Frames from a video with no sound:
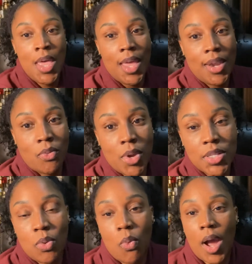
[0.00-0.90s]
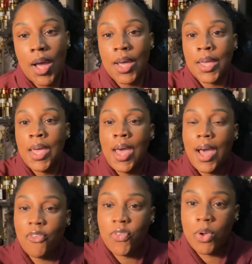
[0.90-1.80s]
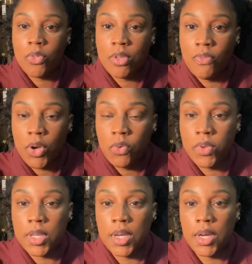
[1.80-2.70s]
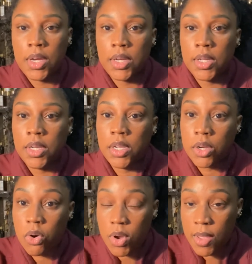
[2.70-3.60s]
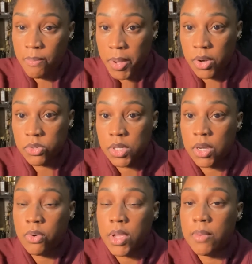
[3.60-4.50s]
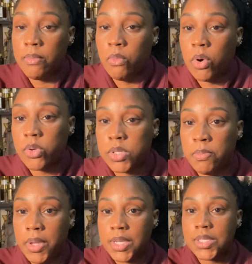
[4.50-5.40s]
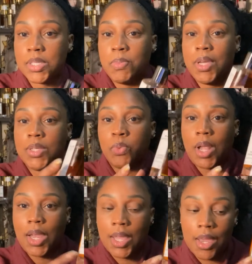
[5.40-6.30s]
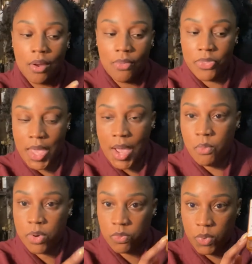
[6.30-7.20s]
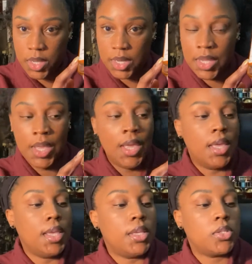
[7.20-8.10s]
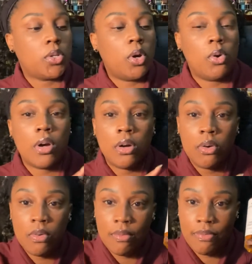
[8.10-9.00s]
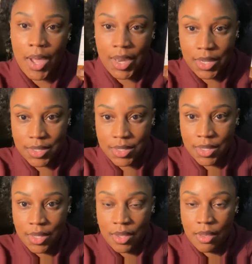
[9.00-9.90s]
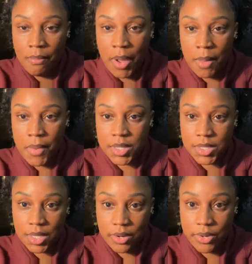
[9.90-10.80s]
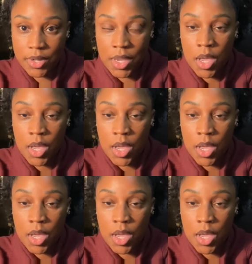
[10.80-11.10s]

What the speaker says: And the reason why I feel the Velvet La Creme, Petals La Creme works best is because what I layered that one with is Cocoa Violet by Montserrat.